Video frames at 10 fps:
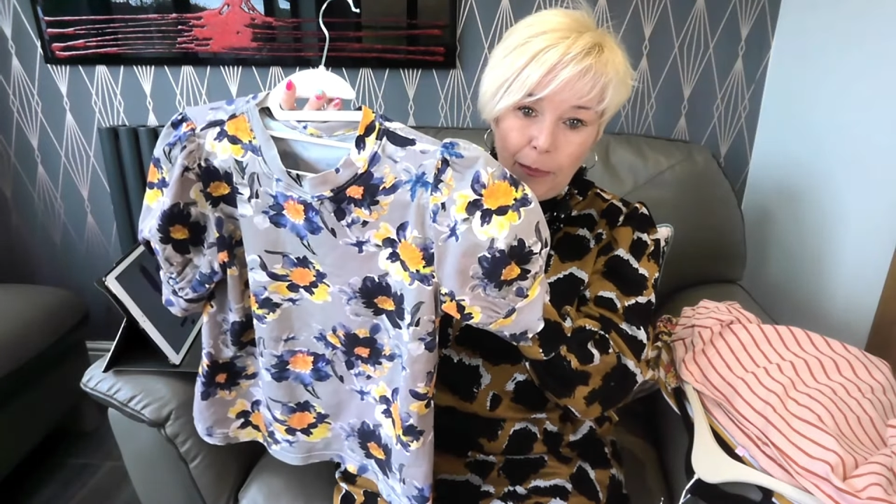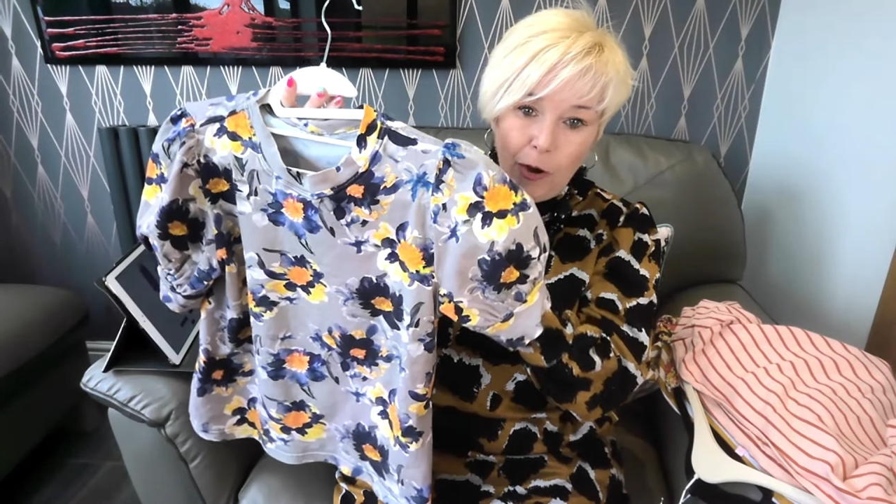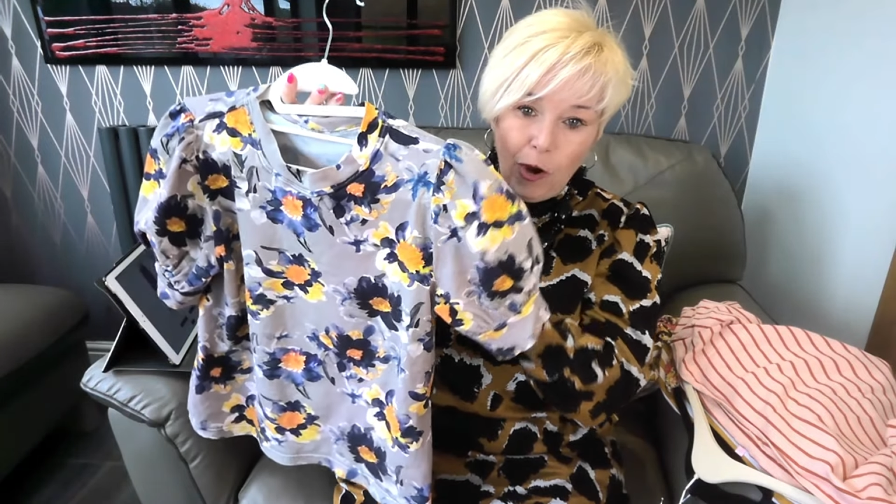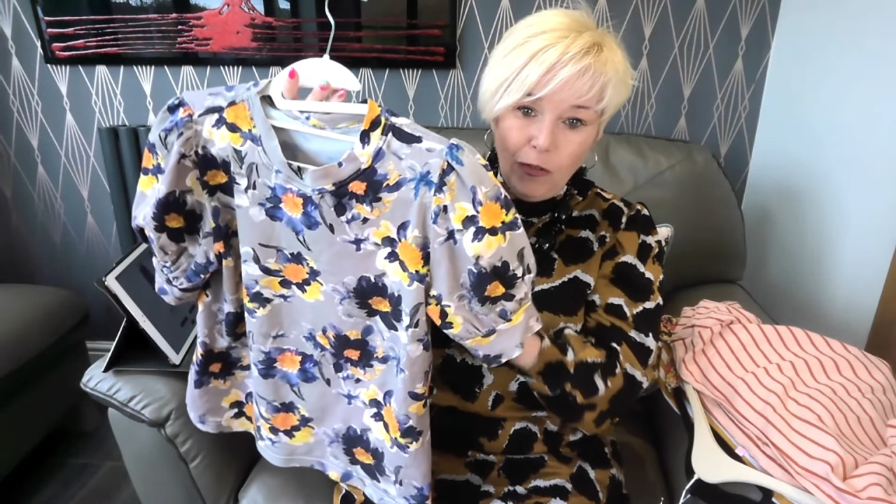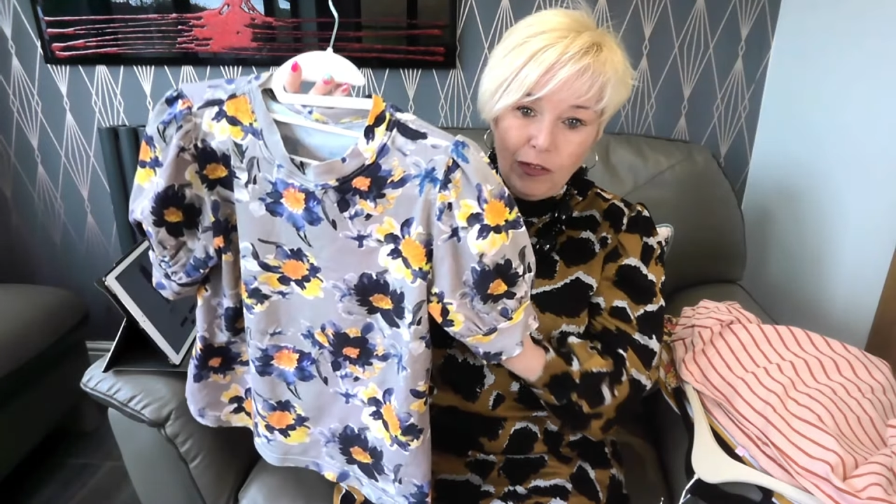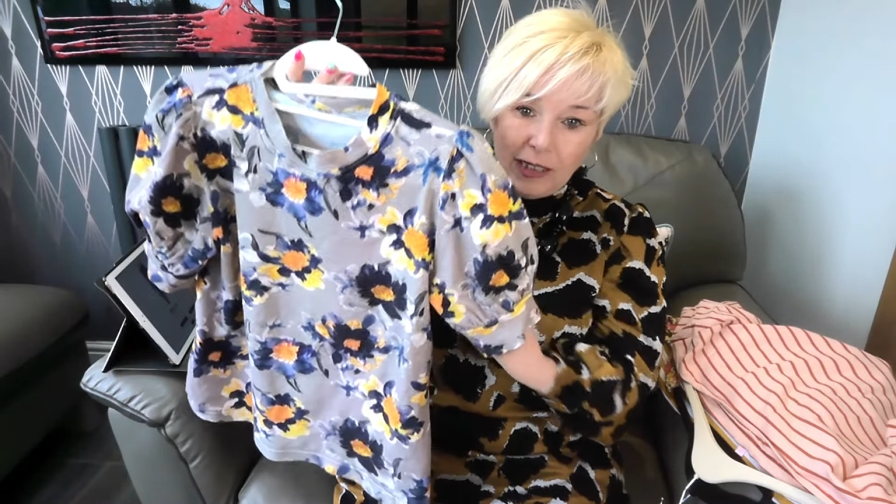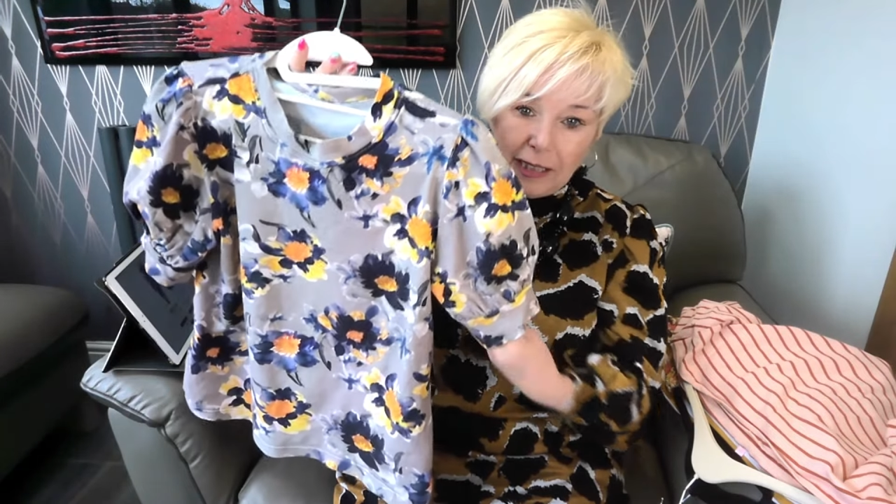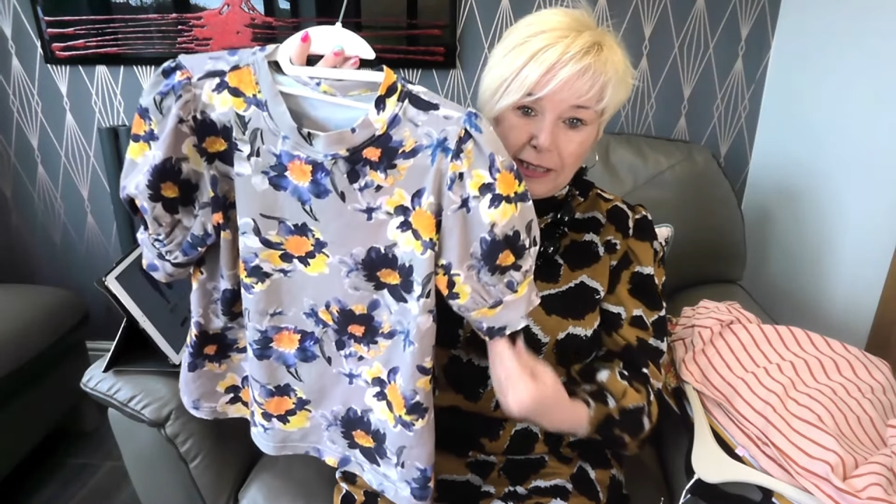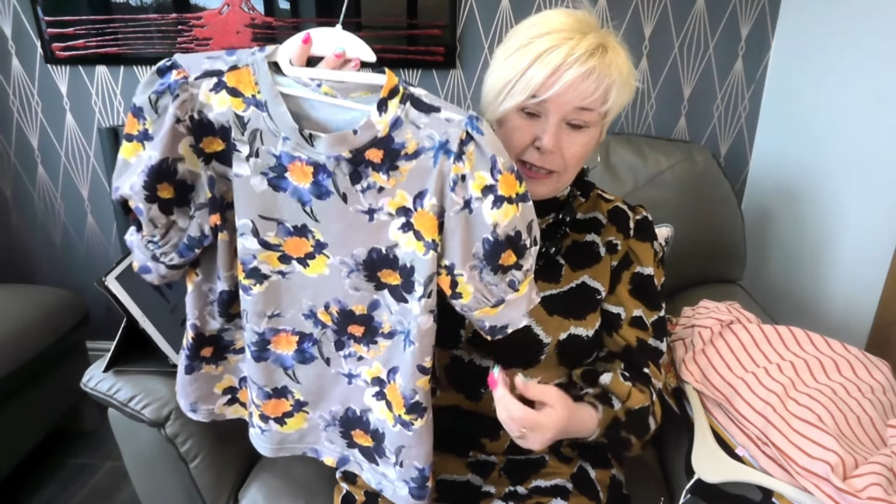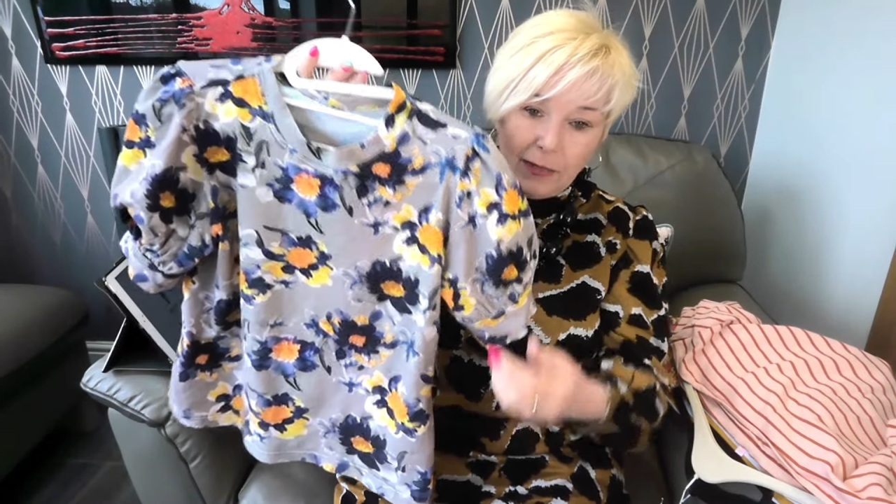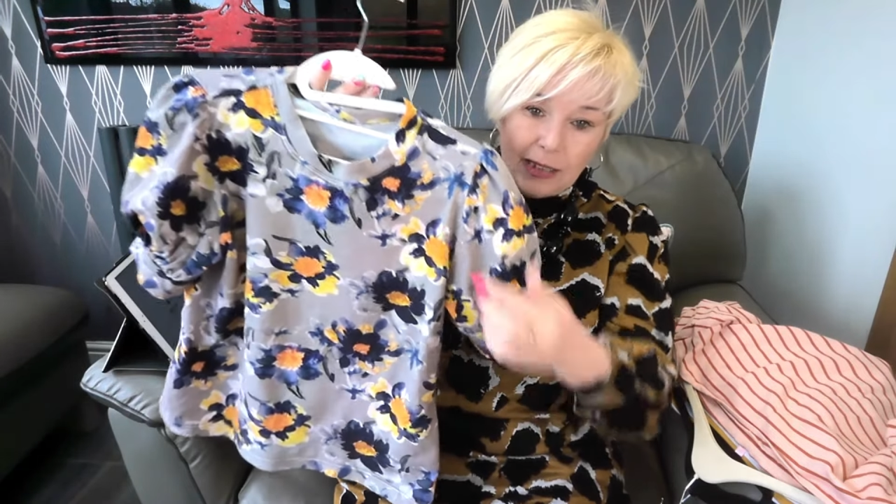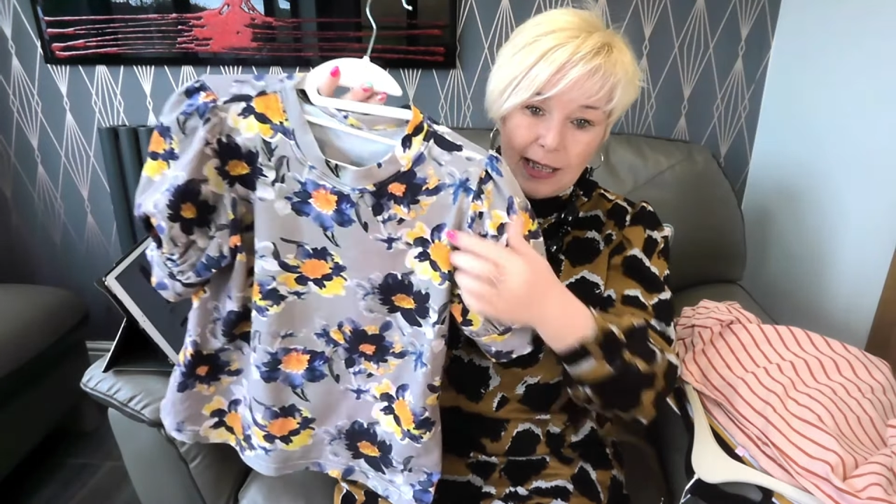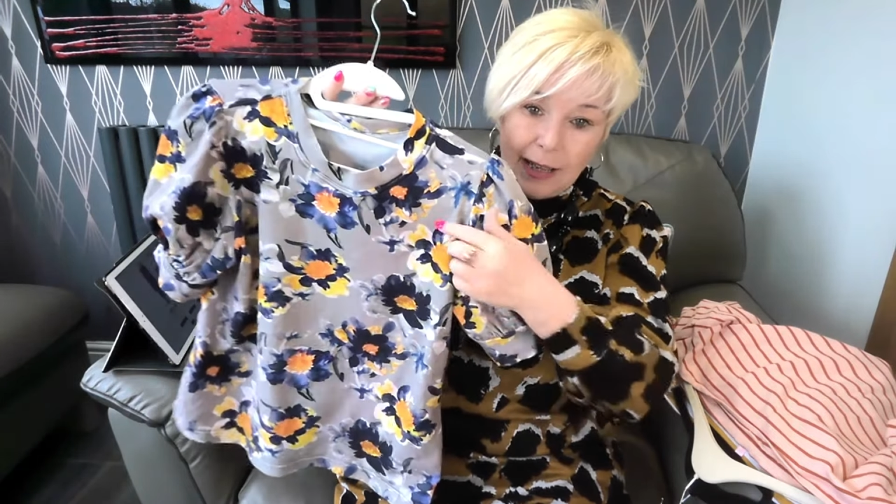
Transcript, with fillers: puff sleeves?